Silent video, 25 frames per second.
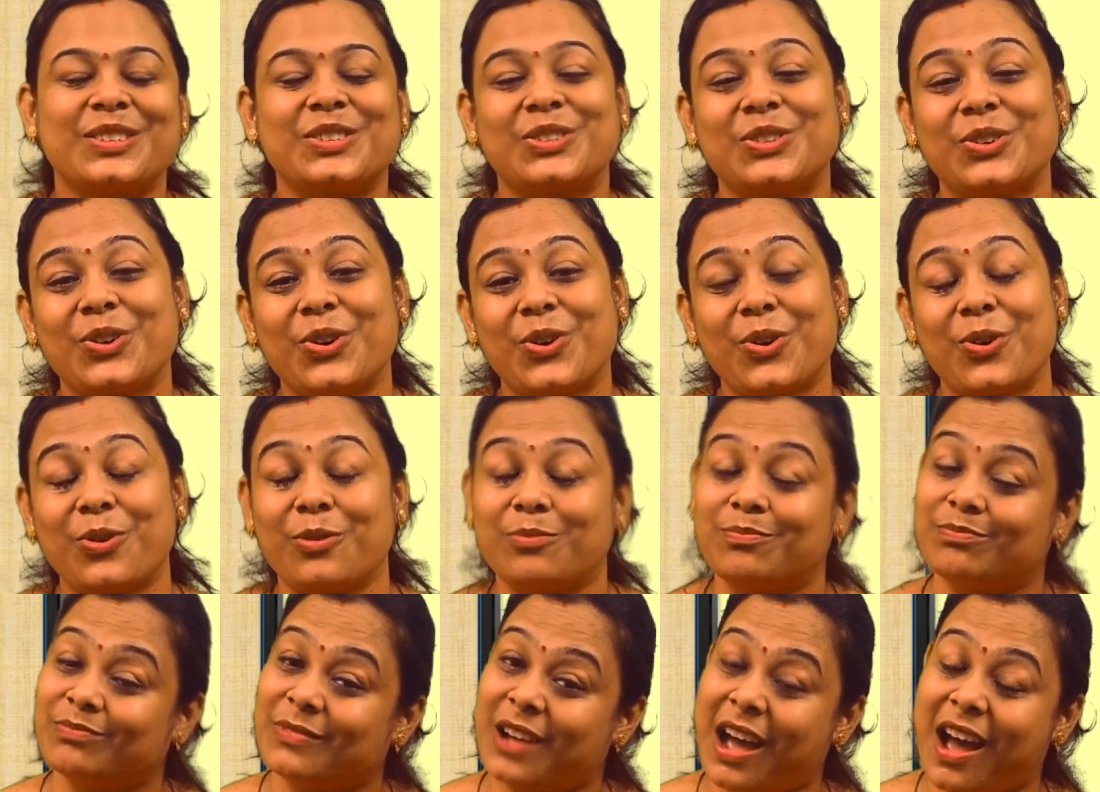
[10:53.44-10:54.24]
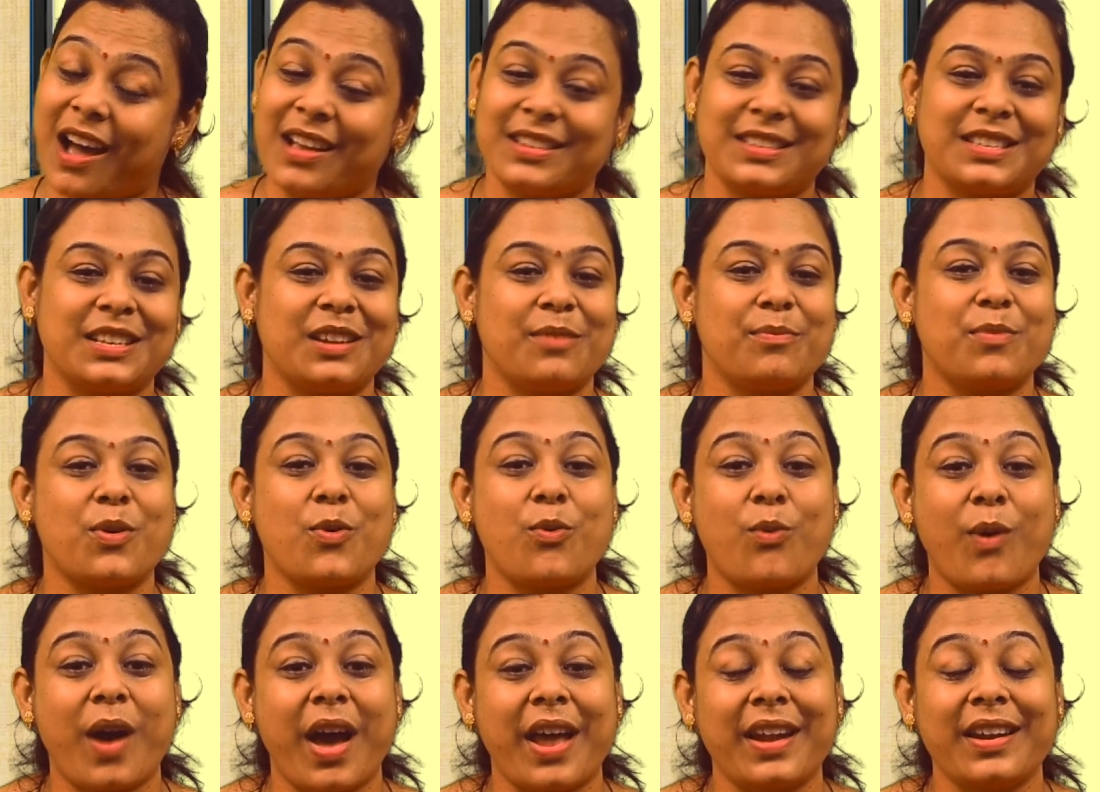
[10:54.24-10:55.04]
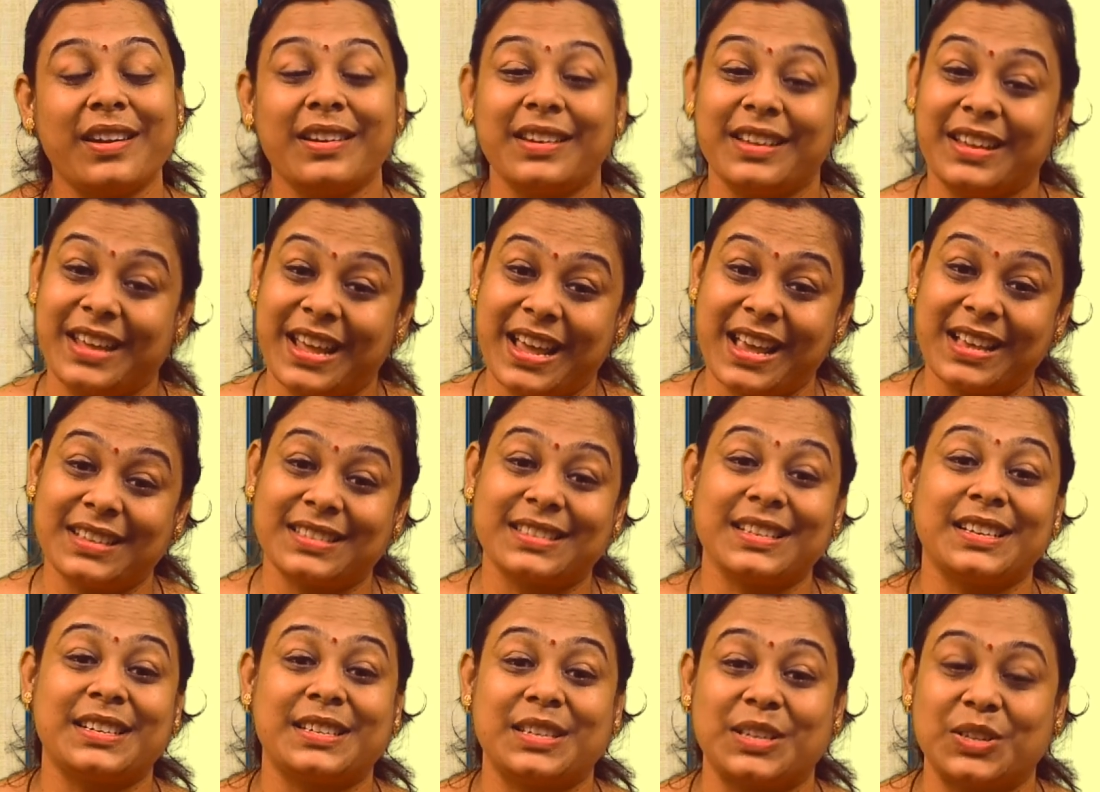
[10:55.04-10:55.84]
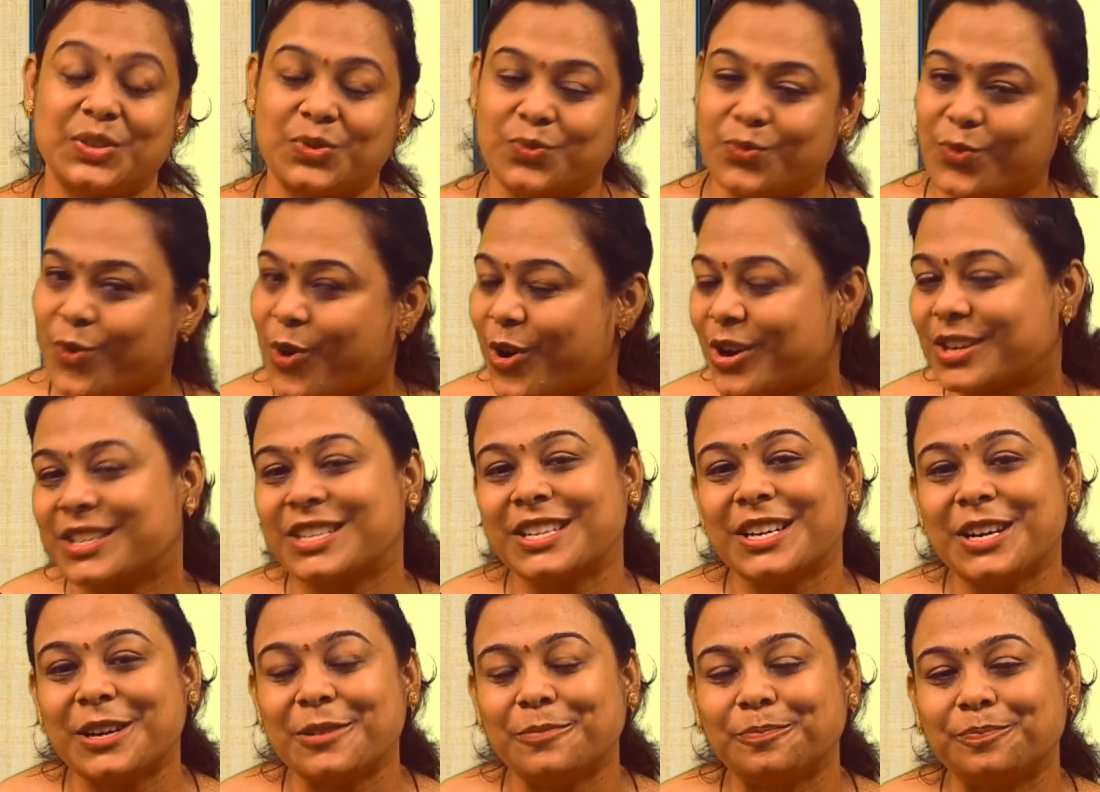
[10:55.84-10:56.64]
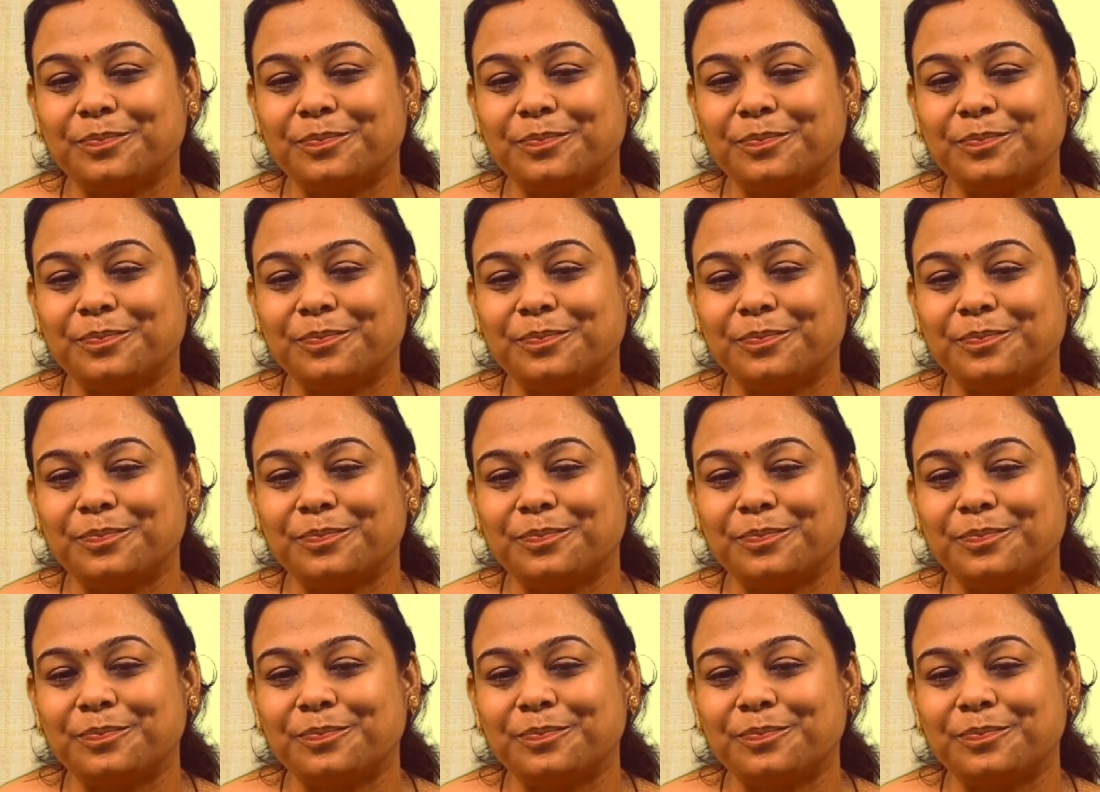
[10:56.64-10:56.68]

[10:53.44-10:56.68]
So answer number 1, yes, it is water.